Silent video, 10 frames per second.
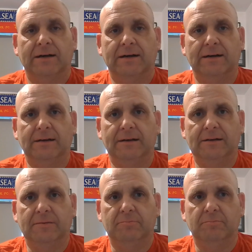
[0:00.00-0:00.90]

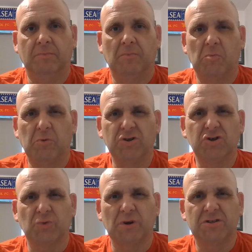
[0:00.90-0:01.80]
But I
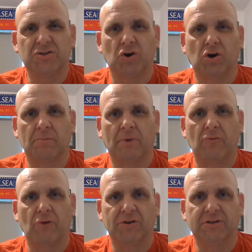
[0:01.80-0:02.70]
just wanted to talk about
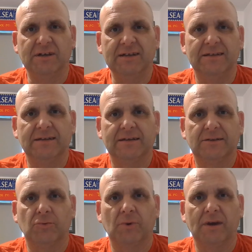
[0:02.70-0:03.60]
Roy Keane,
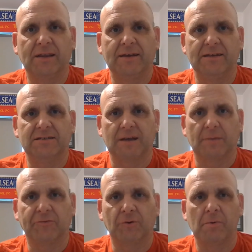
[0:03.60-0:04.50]
the way that he stepped up.